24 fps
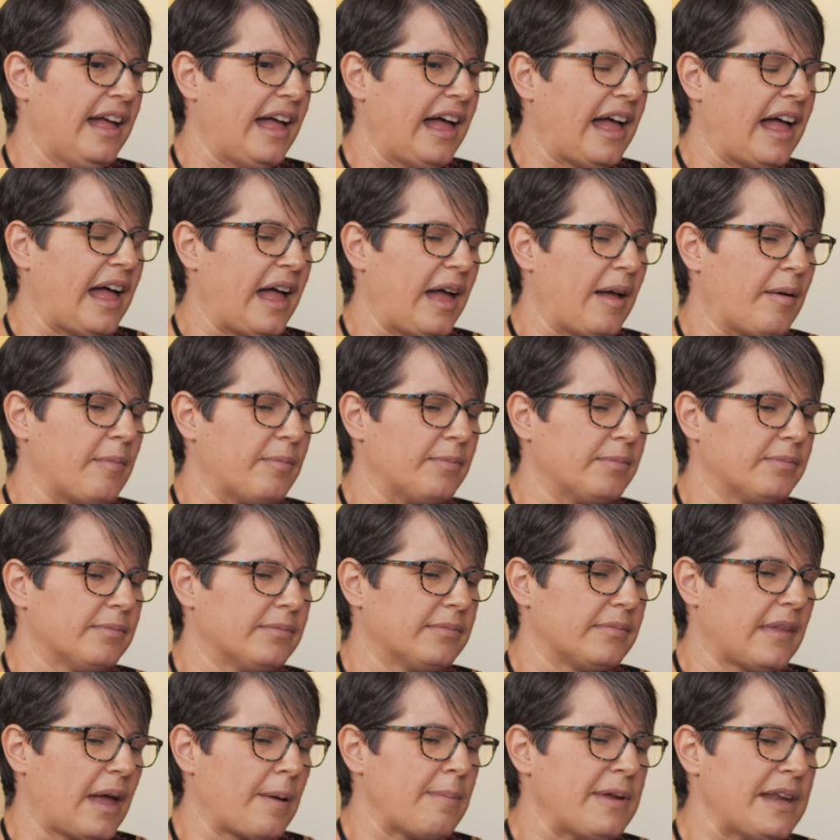Um,
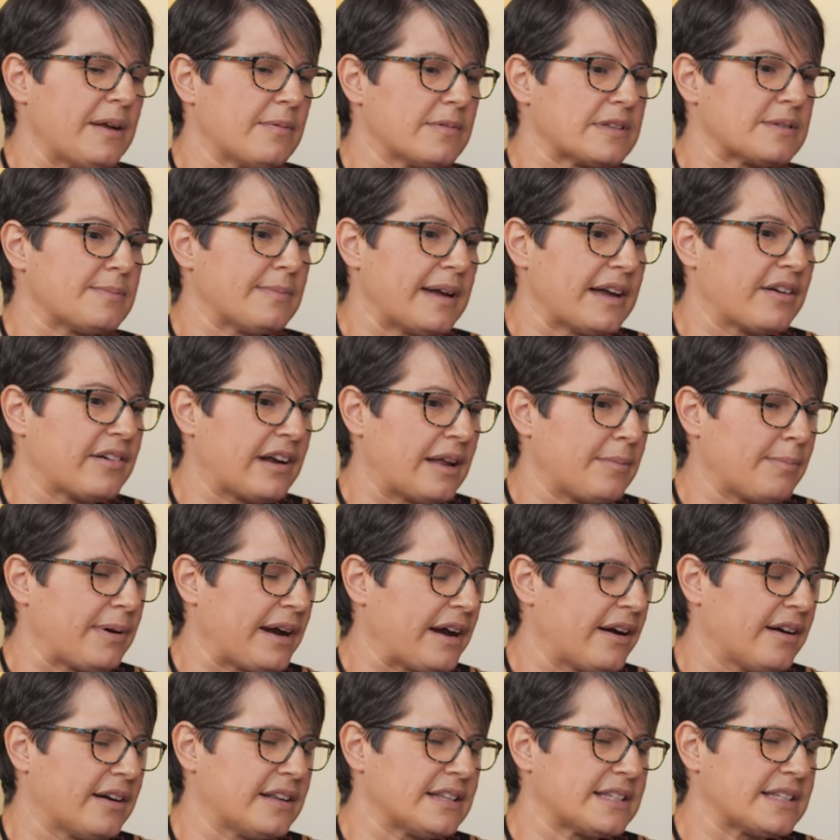I mean, it was my
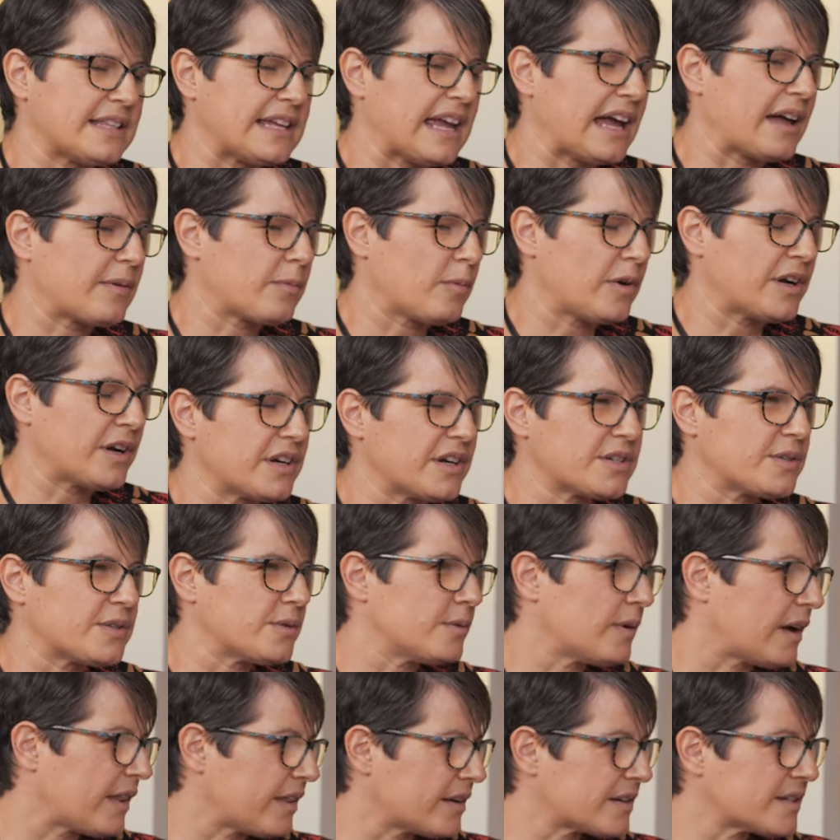grandparents. They had or
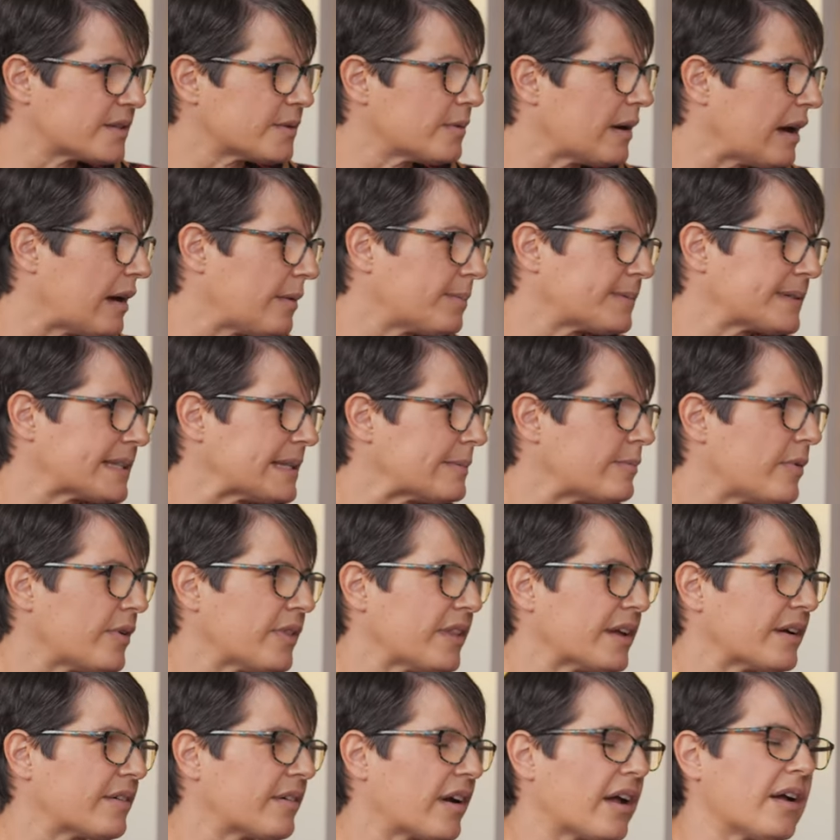two others who helped them on the
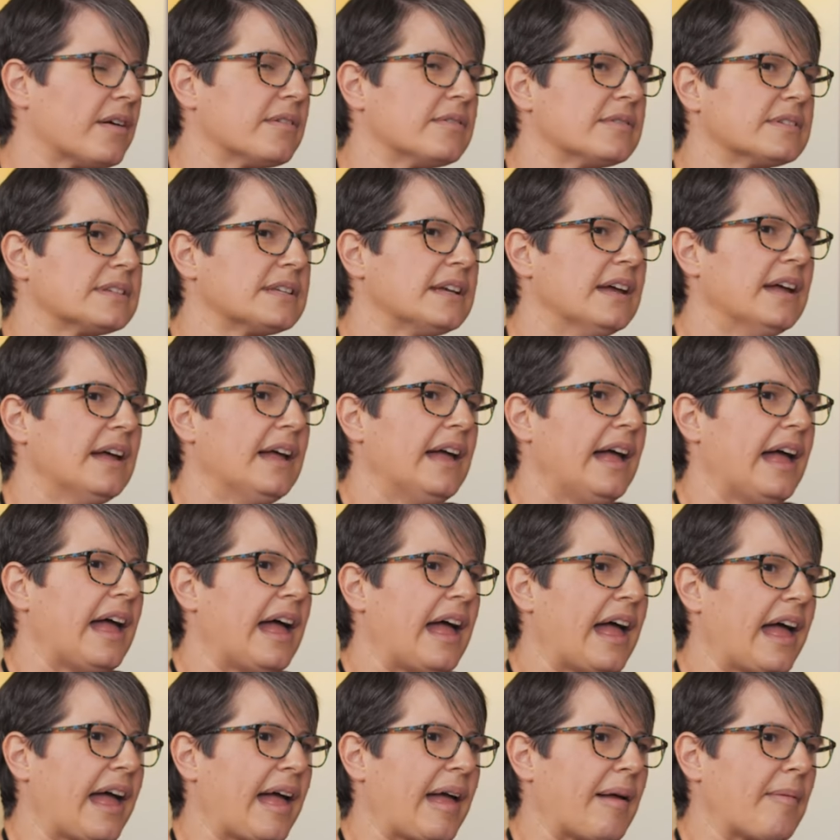mm-hmm. ground,
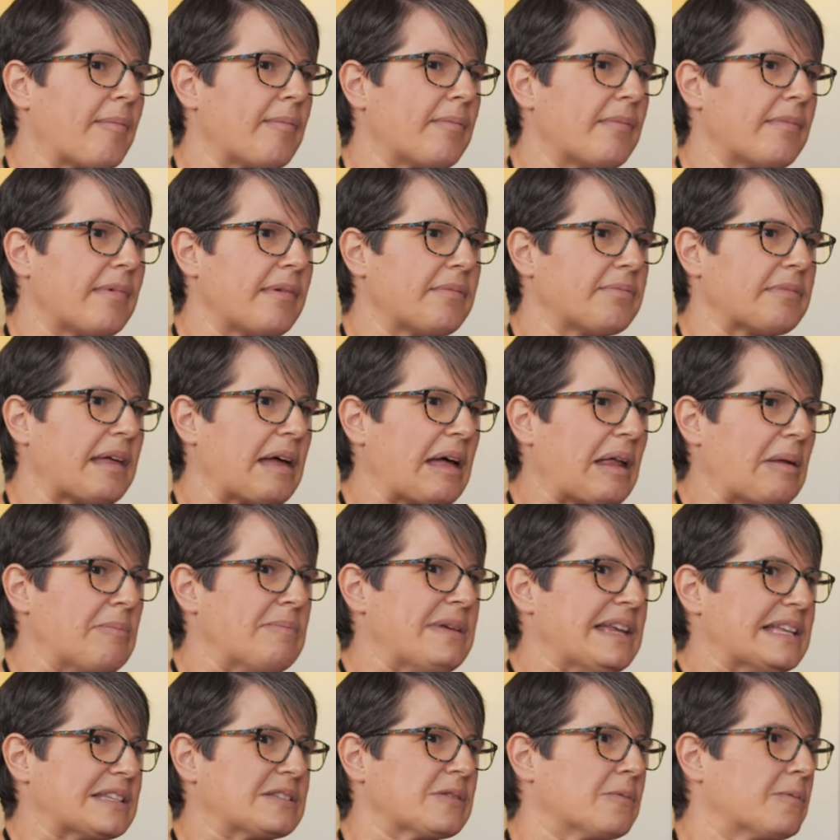mm-hmm. um, and
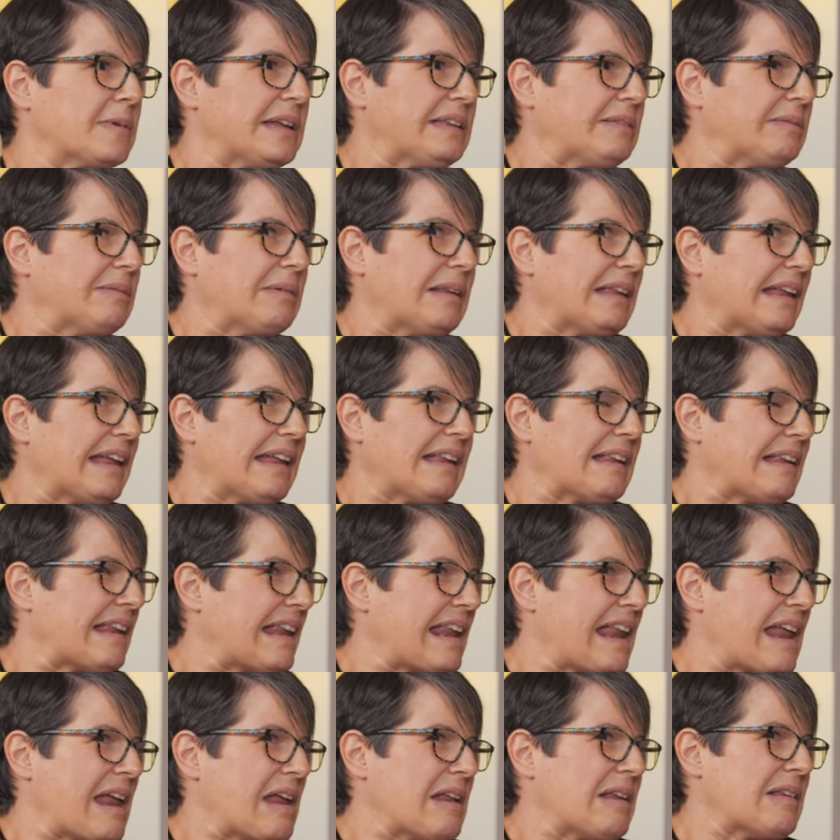me. So we
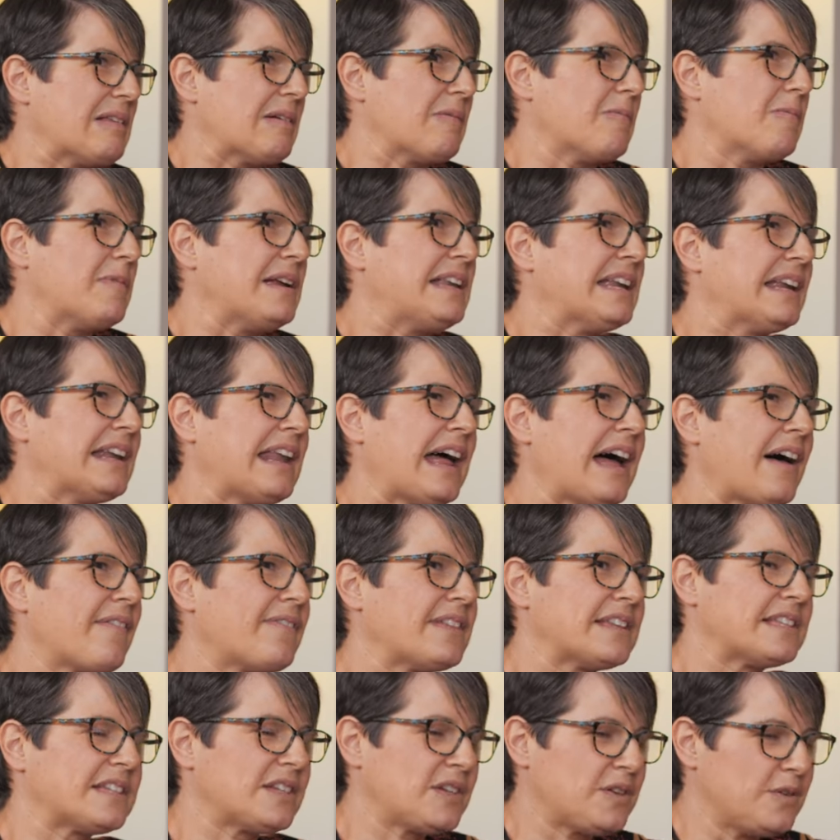we didn't have
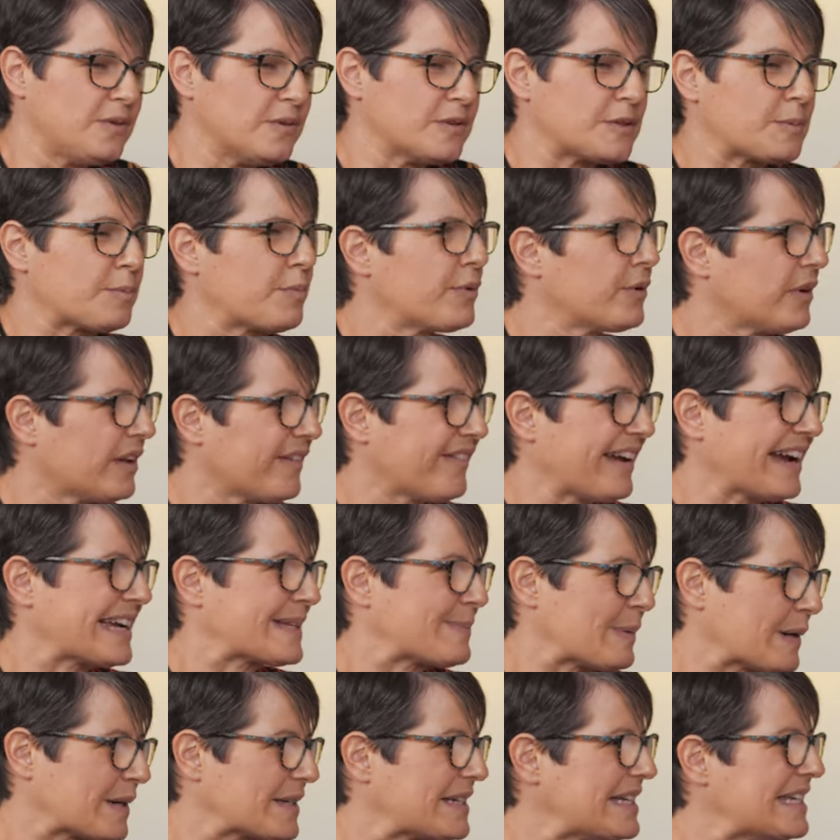this huge pool of
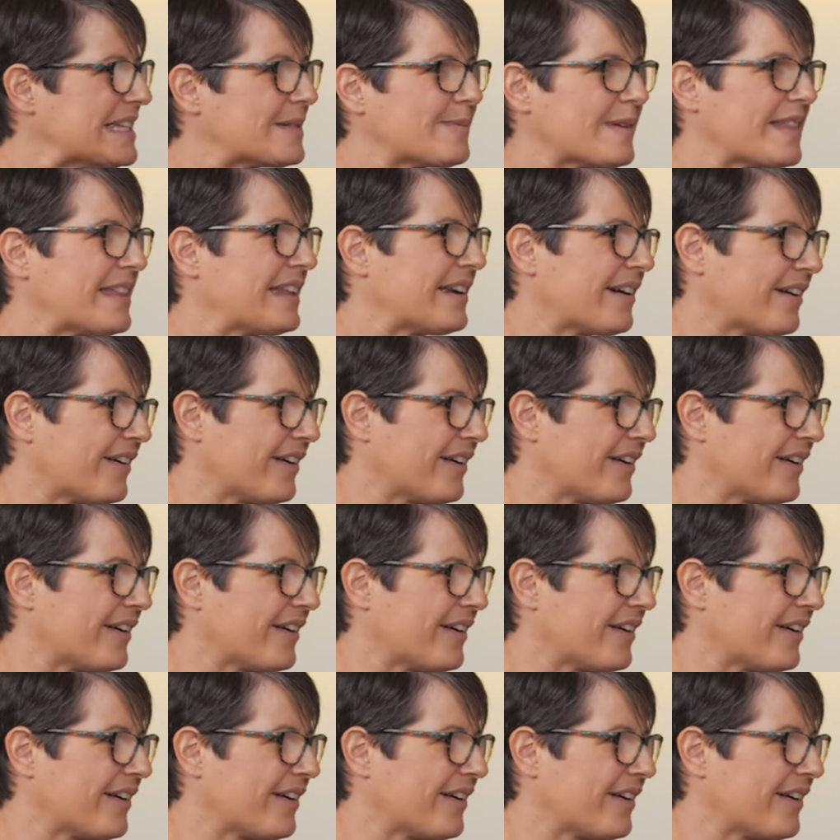expertise within mm-hmm.